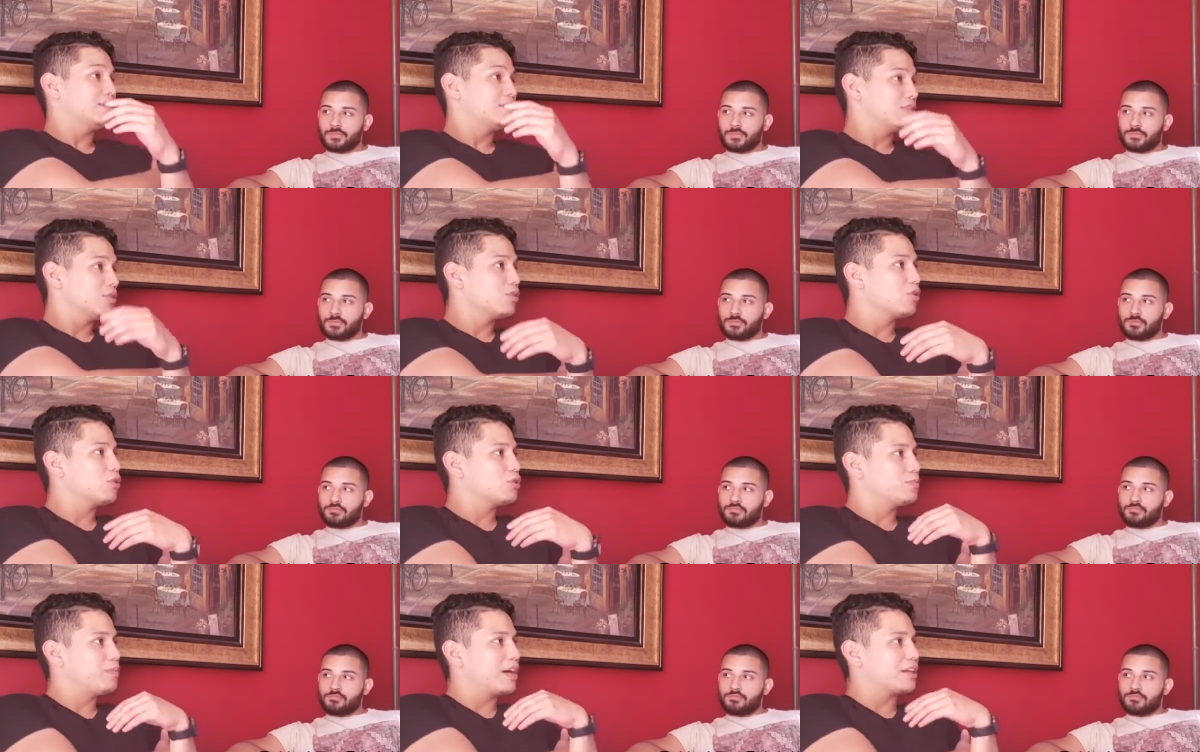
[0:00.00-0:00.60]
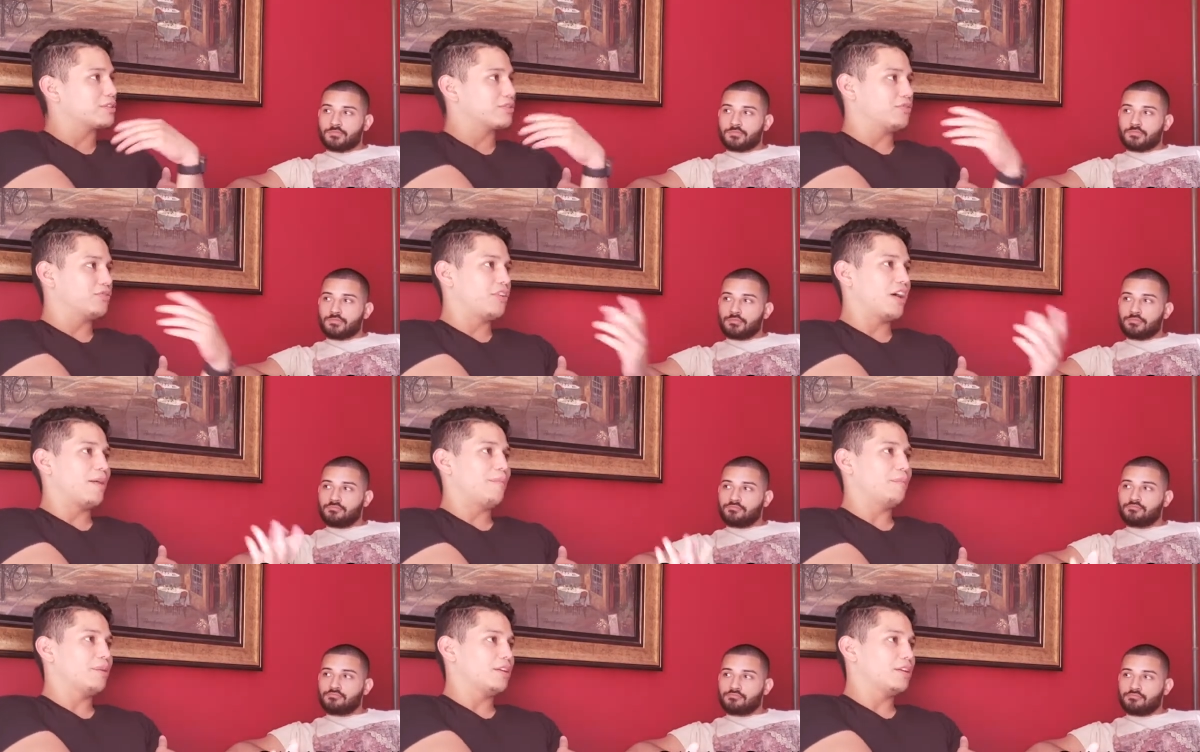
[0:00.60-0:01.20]
Speaker 1: it still goes back to
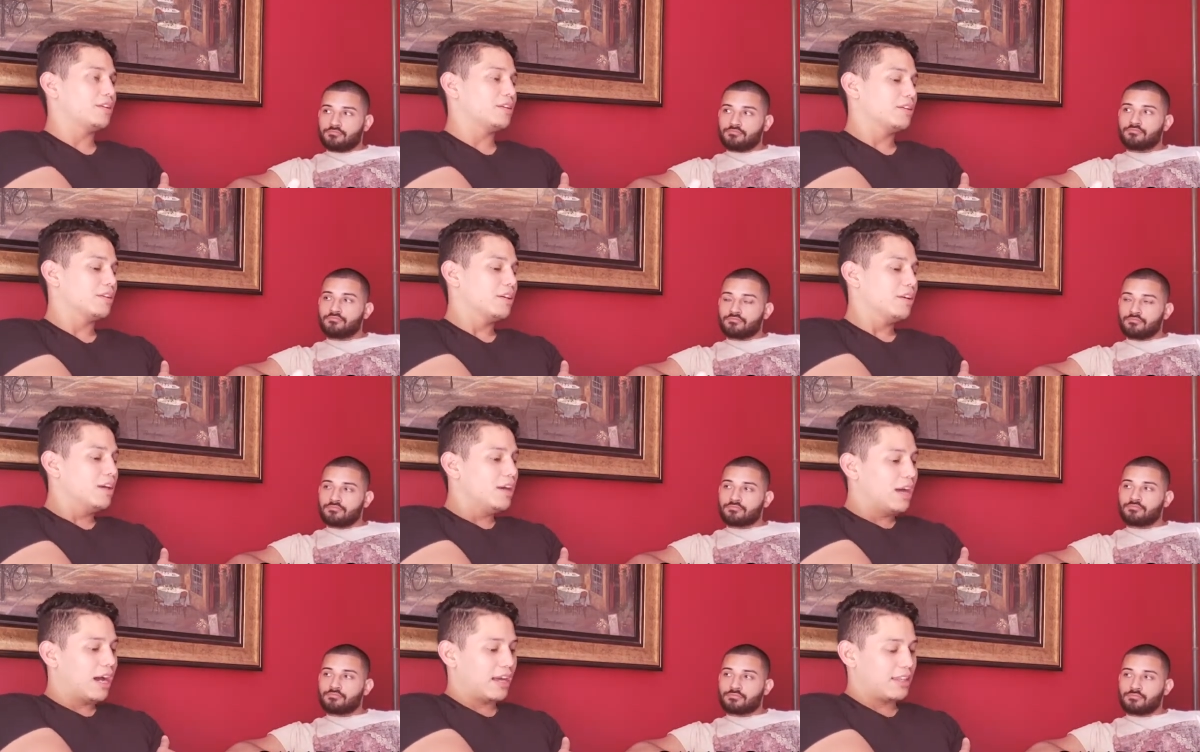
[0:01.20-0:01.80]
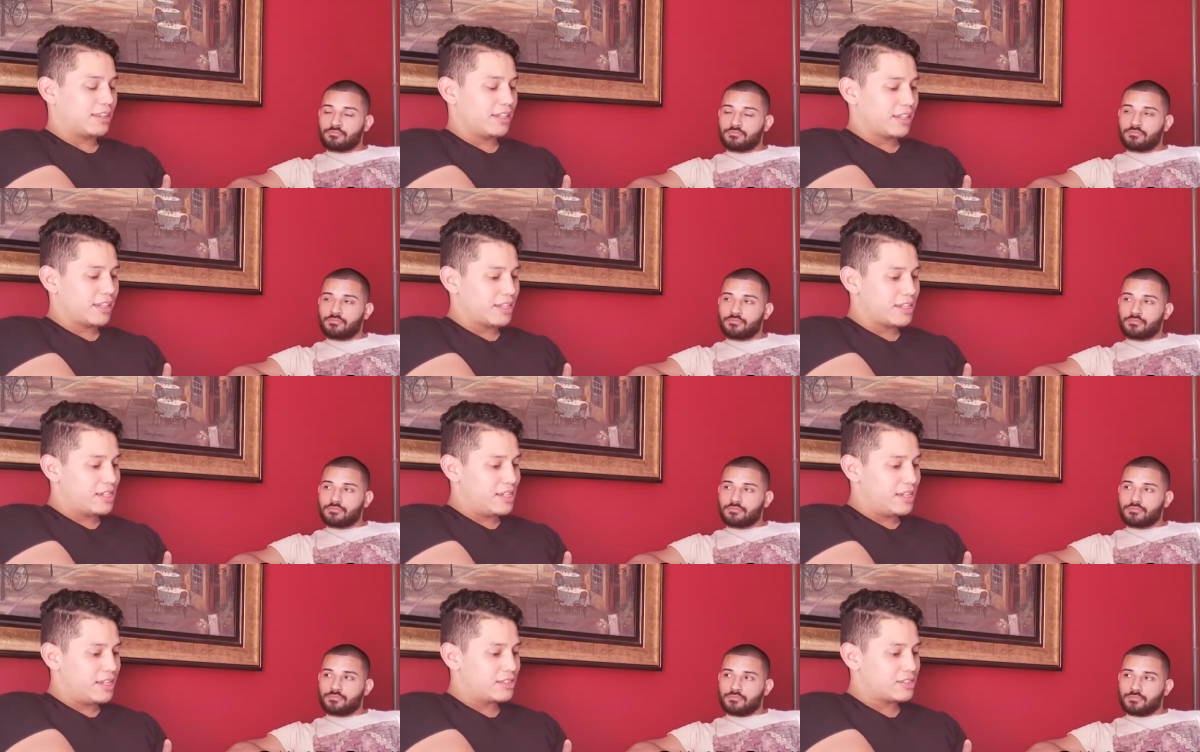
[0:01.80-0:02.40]
family. I think
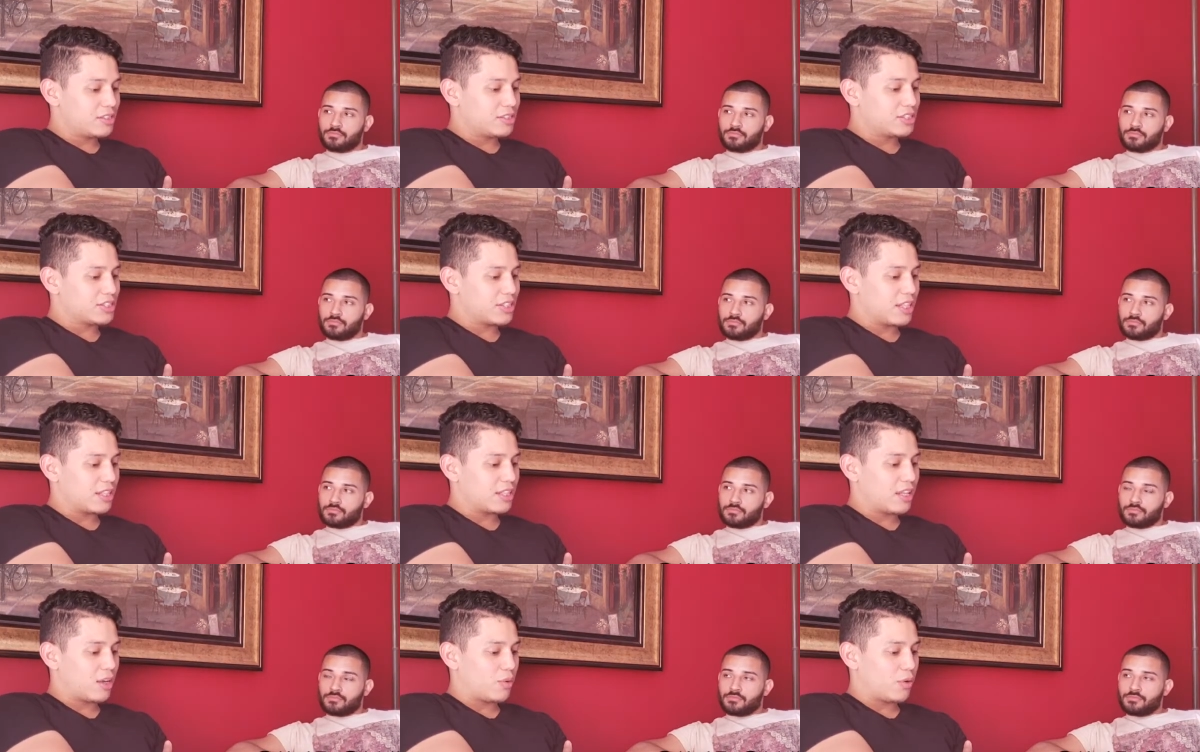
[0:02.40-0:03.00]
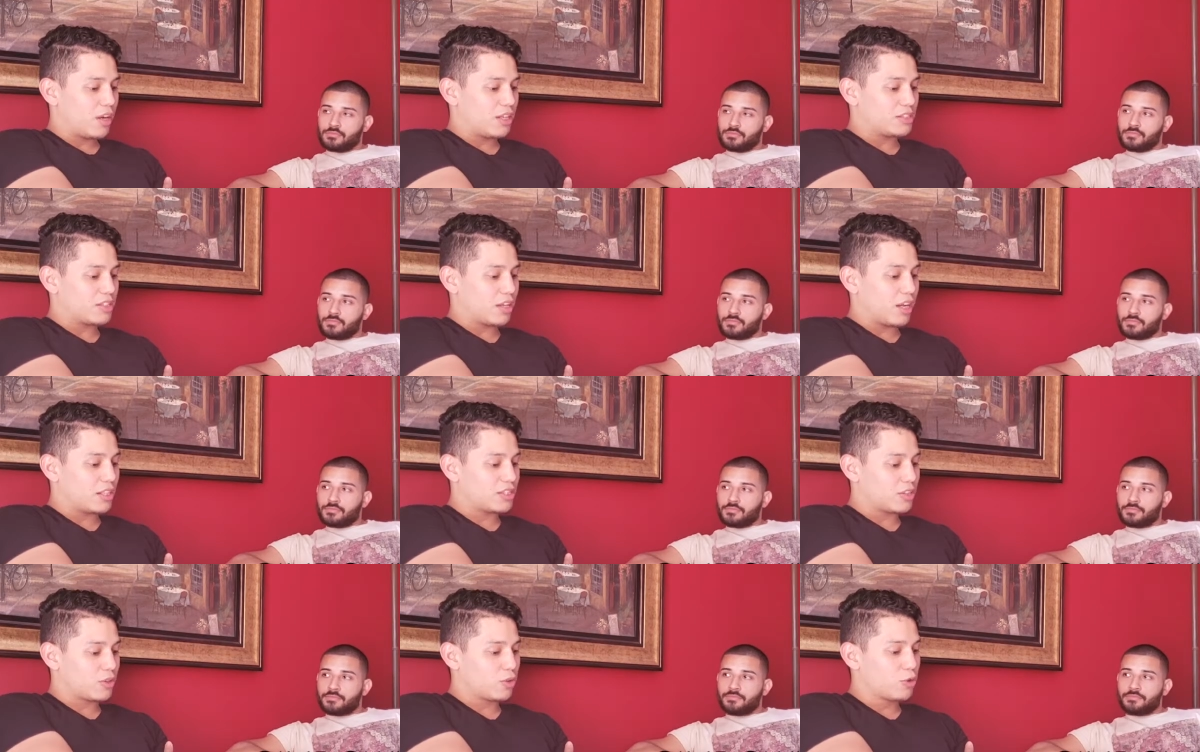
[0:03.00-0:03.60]
it is understanding that as a,
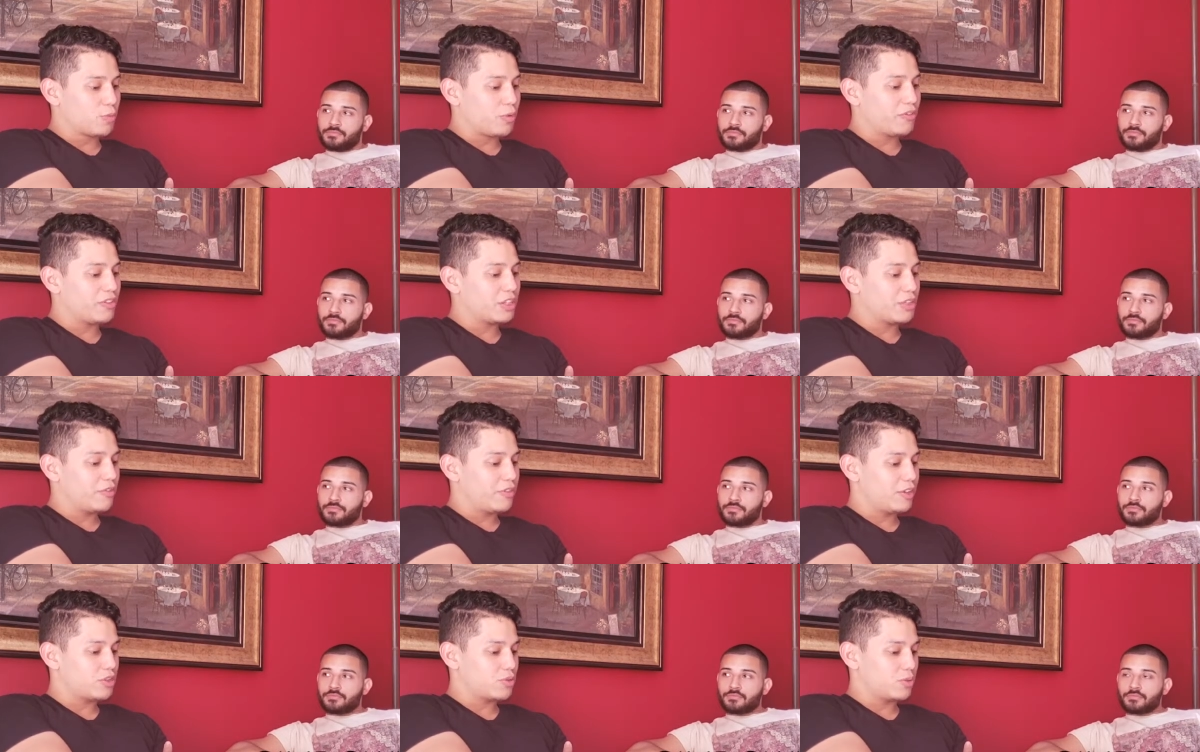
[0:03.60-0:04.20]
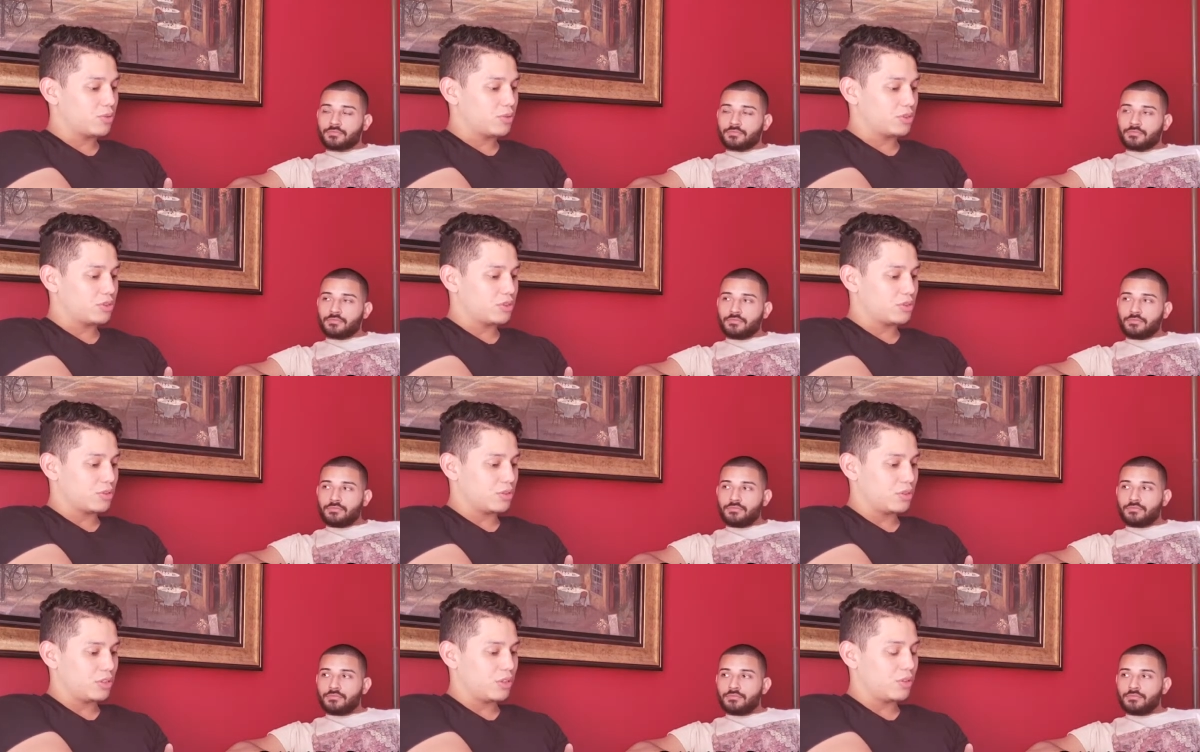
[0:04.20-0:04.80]
as a group of individuals,
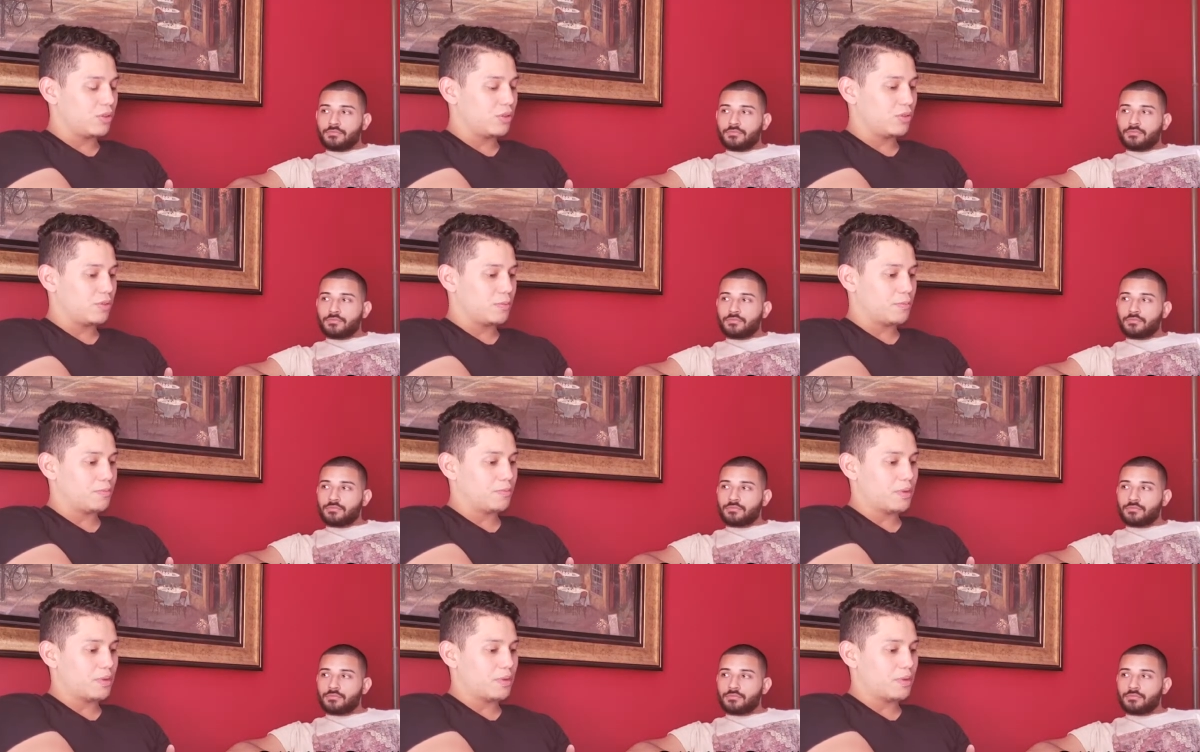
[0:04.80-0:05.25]
you know,